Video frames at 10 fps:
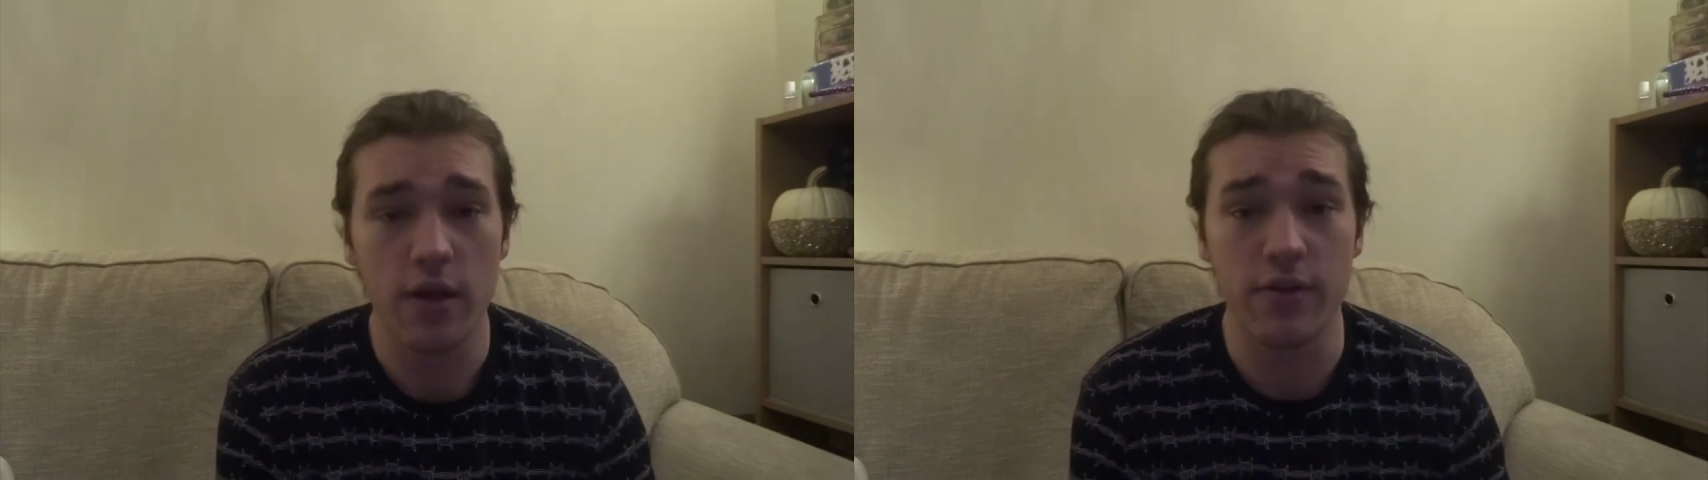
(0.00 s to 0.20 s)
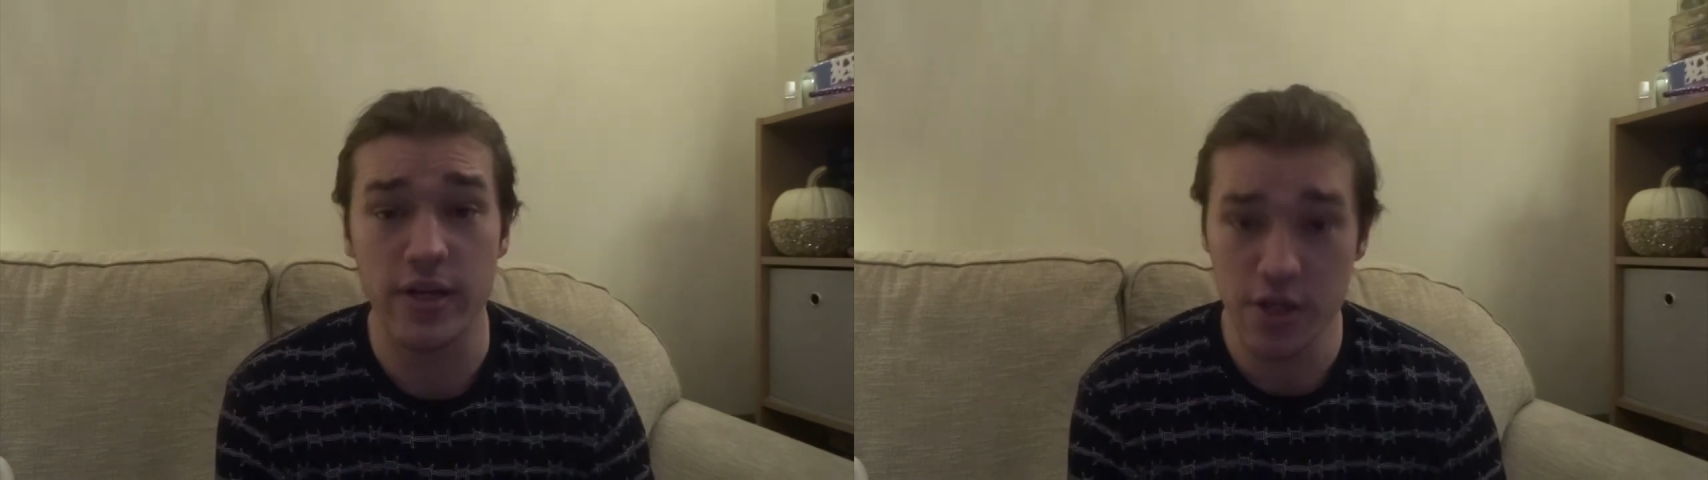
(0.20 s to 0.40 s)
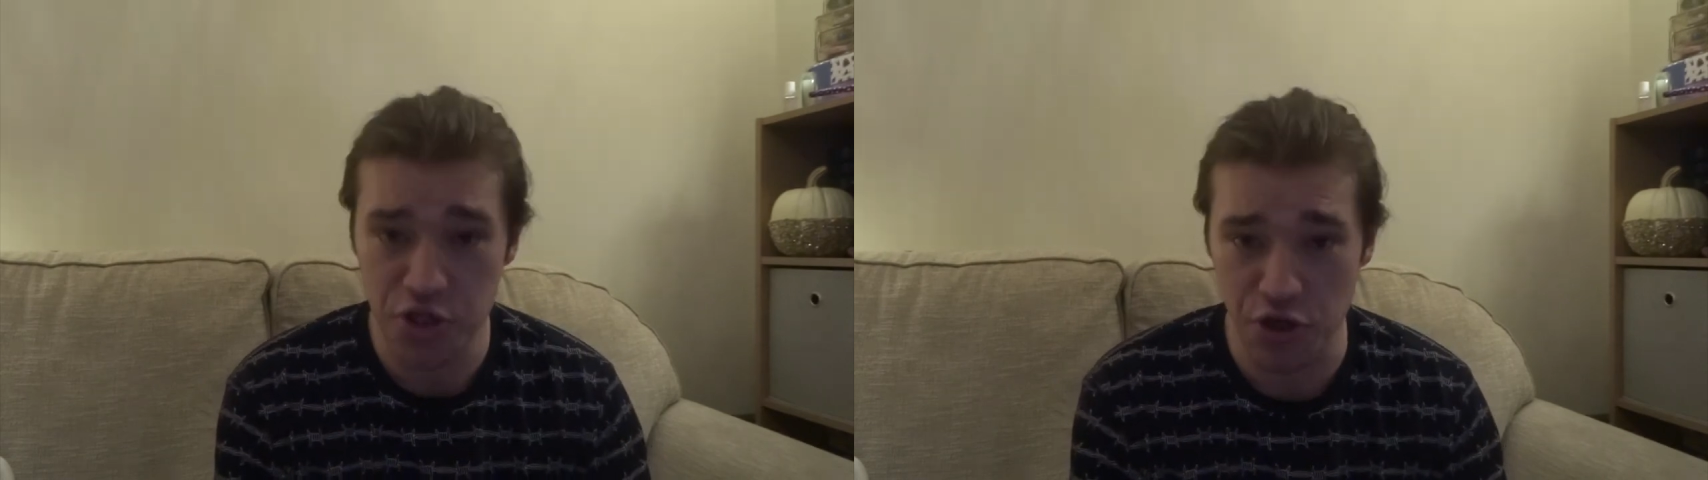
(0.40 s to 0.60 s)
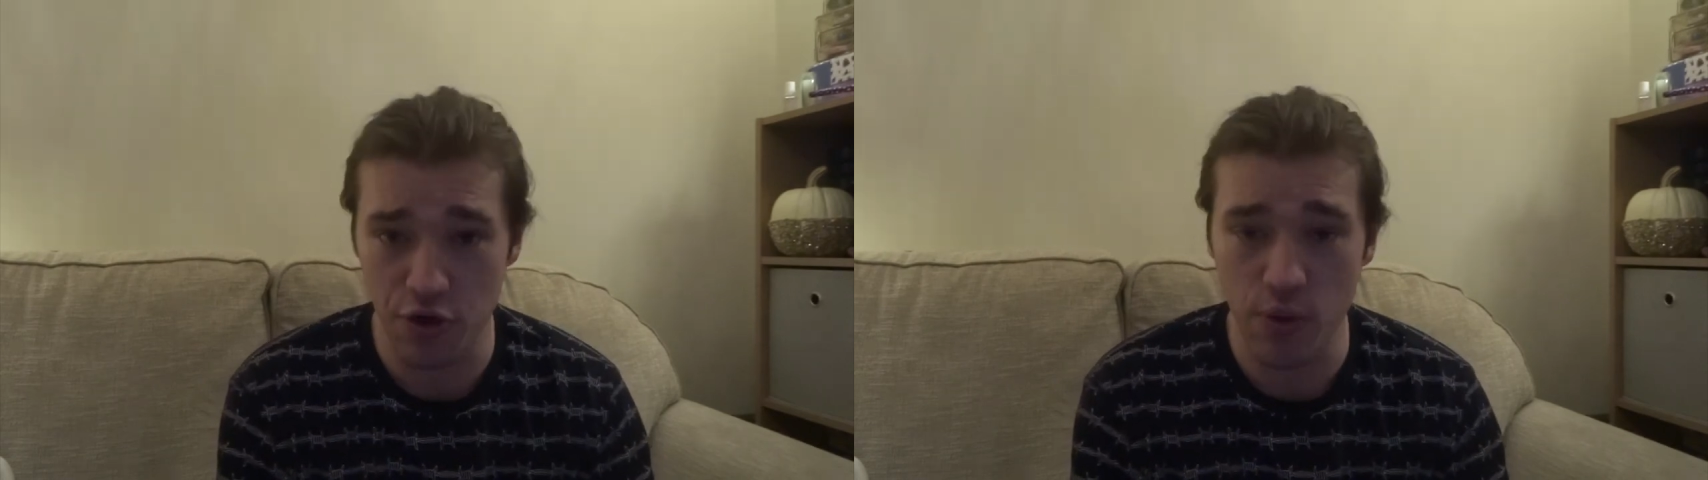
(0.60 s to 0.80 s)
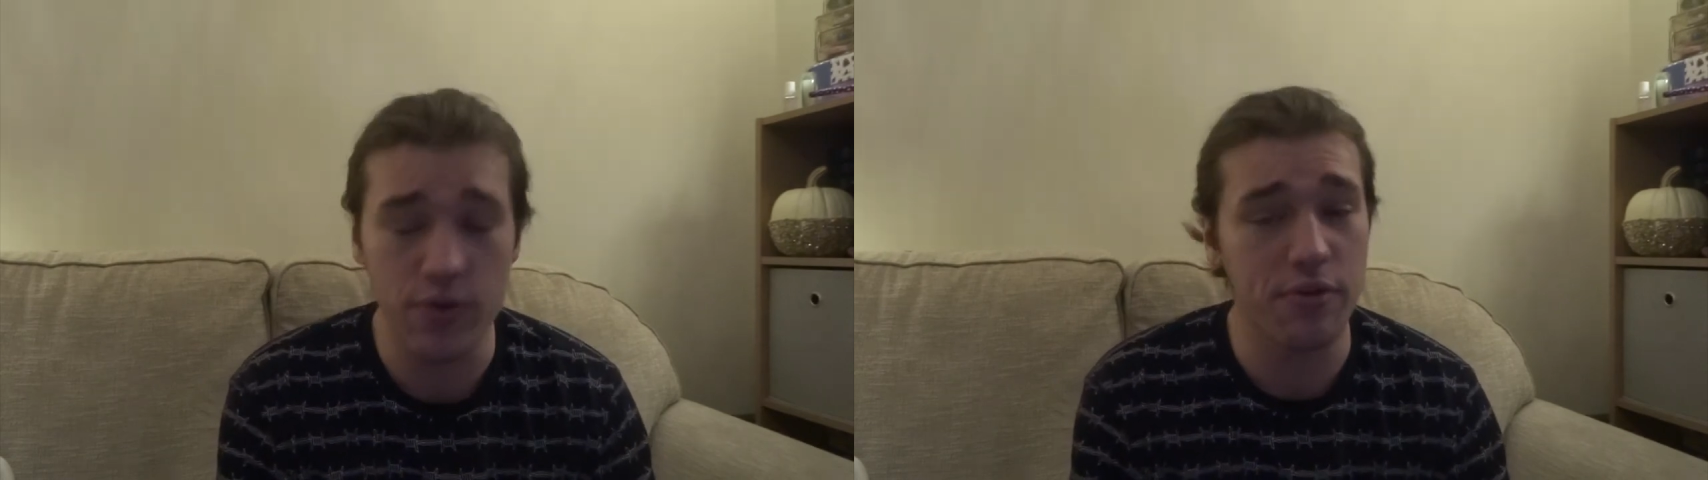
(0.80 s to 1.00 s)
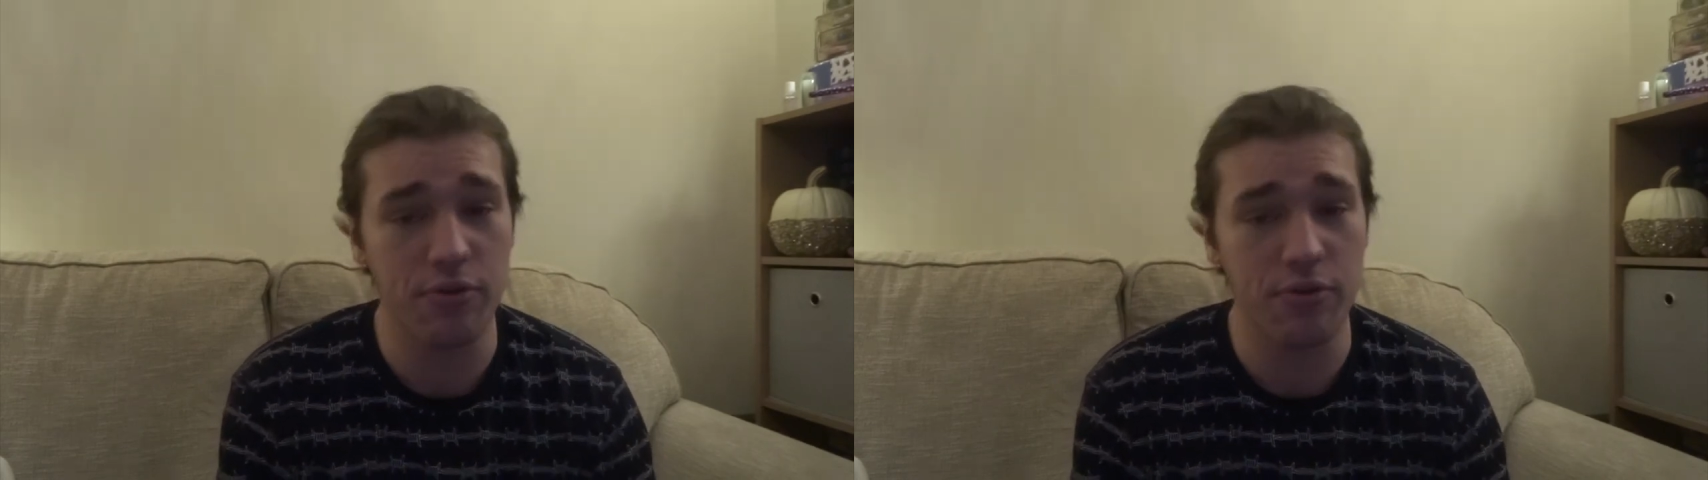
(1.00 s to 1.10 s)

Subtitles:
"The issue with the